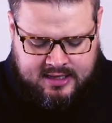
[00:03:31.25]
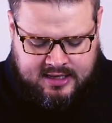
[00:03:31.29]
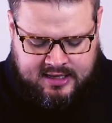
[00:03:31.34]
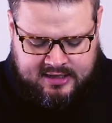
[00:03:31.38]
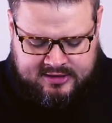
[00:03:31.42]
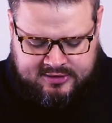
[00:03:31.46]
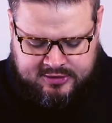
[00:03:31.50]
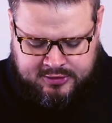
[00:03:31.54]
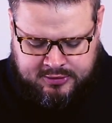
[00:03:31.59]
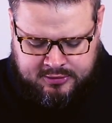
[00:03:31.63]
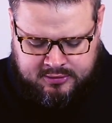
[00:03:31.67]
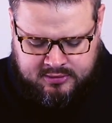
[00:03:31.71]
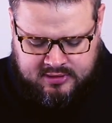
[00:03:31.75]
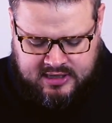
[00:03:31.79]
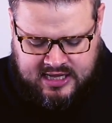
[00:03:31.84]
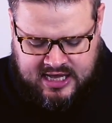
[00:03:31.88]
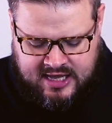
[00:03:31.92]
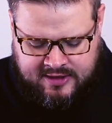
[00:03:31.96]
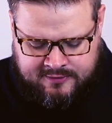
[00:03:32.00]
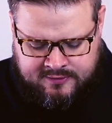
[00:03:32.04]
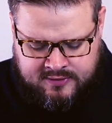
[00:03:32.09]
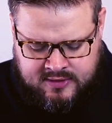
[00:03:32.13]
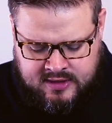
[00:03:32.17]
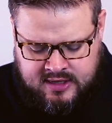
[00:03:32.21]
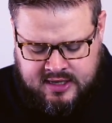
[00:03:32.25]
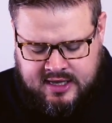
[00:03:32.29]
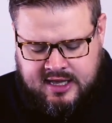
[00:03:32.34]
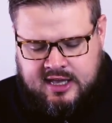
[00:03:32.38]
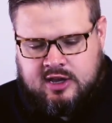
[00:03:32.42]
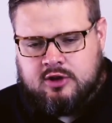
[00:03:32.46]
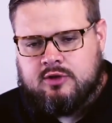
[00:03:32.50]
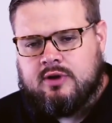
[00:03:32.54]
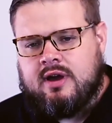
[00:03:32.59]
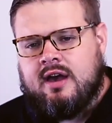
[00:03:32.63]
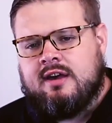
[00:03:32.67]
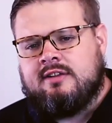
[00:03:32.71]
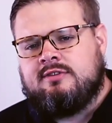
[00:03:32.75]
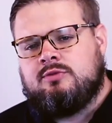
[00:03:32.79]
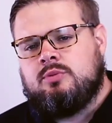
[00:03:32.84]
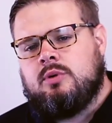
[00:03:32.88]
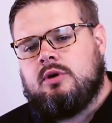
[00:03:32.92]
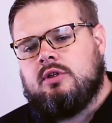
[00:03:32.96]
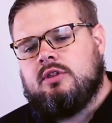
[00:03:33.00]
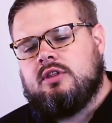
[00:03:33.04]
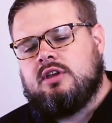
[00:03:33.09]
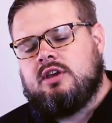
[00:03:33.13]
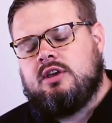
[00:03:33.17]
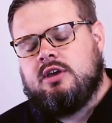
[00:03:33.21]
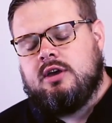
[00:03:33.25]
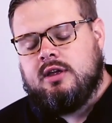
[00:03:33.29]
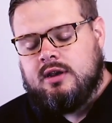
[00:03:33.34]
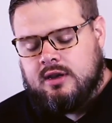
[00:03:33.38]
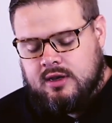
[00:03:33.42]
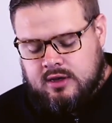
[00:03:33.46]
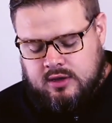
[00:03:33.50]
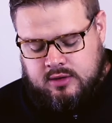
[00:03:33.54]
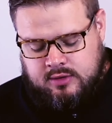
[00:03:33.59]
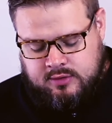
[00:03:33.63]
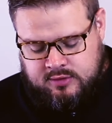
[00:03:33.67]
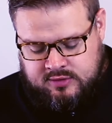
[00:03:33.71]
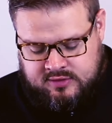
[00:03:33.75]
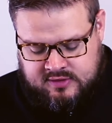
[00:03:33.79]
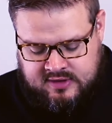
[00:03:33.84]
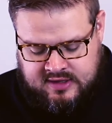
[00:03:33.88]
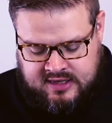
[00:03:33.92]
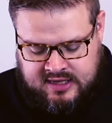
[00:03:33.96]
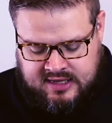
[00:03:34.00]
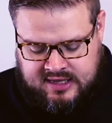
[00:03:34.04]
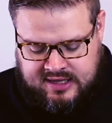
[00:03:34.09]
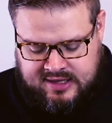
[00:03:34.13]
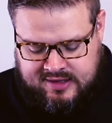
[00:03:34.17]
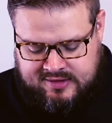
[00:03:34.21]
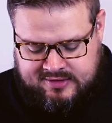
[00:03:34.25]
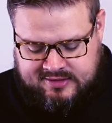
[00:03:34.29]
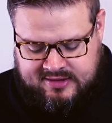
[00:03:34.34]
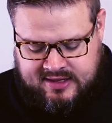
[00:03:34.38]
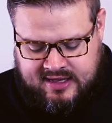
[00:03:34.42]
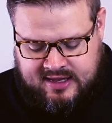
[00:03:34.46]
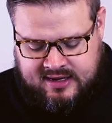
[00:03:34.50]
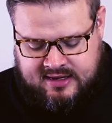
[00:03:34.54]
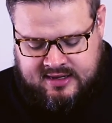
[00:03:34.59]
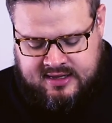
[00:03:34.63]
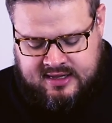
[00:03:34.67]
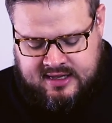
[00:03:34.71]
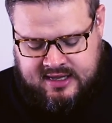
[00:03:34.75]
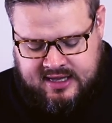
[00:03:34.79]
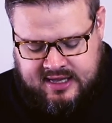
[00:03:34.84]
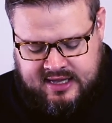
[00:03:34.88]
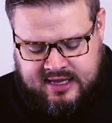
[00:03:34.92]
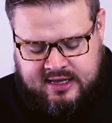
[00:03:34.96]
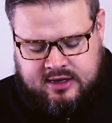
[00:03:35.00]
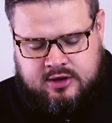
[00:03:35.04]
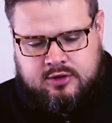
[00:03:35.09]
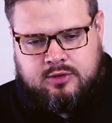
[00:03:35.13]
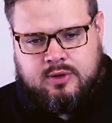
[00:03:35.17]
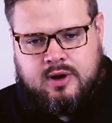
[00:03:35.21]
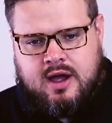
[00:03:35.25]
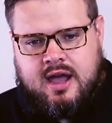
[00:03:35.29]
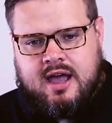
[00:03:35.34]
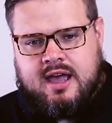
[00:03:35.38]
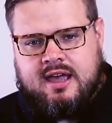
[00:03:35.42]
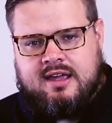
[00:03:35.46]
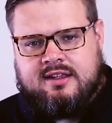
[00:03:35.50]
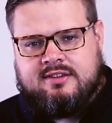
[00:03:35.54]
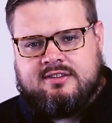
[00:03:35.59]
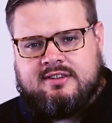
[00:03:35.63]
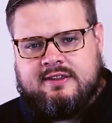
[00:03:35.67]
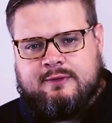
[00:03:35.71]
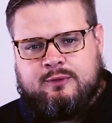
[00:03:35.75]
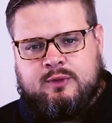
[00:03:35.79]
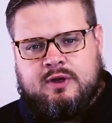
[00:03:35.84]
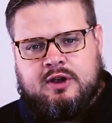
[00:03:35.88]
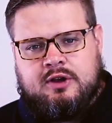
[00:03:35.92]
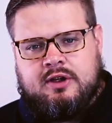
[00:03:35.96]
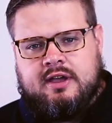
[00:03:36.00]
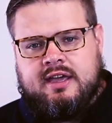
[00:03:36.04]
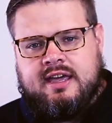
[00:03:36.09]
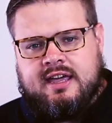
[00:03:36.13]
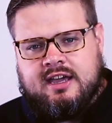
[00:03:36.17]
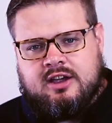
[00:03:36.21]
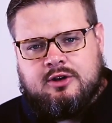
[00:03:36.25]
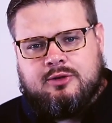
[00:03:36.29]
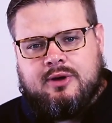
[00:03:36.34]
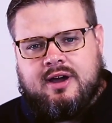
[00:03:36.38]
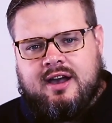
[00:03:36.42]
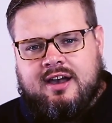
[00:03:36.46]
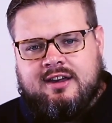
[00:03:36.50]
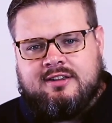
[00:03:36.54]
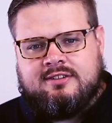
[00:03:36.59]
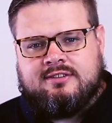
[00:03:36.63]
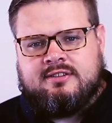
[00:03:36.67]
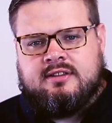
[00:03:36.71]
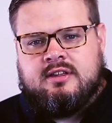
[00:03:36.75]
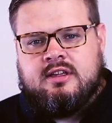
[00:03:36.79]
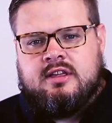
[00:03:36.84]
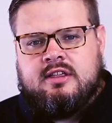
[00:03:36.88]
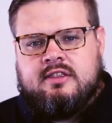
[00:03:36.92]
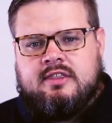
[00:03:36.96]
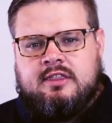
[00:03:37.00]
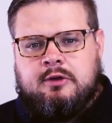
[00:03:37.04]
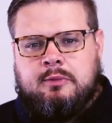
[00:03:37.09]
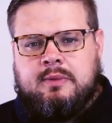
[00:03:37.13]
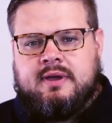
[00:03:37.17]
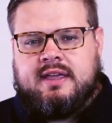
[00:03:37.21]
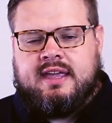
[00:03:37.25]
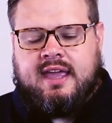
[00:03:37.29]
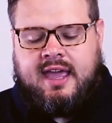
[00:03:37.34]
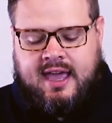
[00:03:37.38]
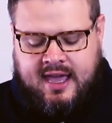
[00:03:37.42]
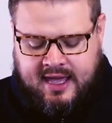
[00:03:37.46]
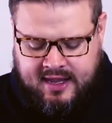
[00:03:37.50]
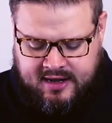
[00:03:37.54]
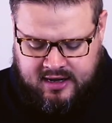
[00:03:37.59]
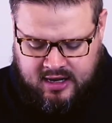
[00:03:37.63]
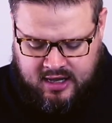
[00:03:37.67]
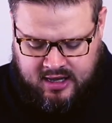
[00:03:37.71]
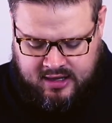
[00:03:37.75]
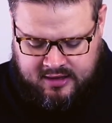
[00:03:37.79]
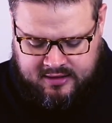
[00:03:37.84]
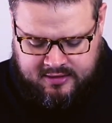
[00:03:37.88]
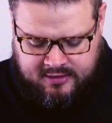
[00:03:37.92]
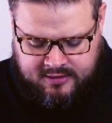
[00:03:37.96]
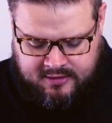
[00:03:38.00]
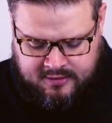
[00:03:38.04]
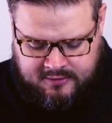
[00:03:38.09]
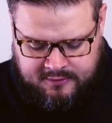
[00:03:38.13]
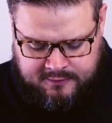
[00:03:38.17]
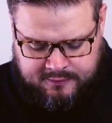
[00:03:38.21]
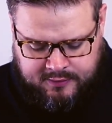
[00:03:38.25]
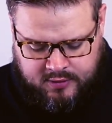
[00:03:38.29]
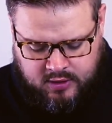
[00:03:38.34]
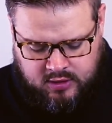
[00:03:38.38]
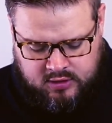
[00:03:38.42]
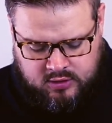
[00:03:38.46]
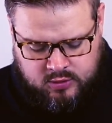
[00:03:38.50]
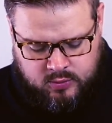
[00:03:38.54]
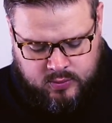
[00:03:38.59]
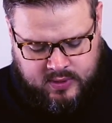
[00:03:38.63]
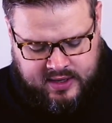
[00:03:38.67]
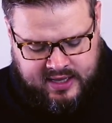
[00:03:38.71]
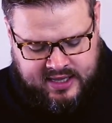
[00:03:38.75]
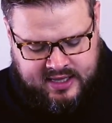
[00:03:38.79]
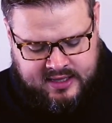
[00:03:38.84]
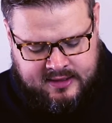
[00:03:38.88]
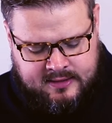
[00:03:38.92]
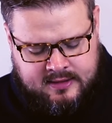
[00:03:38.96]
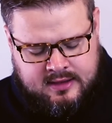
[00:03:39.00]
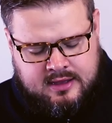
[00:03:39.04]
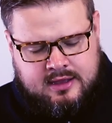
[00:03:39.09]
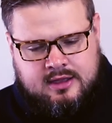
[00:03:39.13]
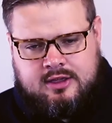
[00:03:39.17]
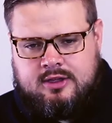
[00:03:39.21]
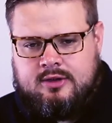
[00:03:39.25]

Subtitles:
eternal life in Christ? Well, the good news is that in Christ, if we are in Christ, then we cannot fall away.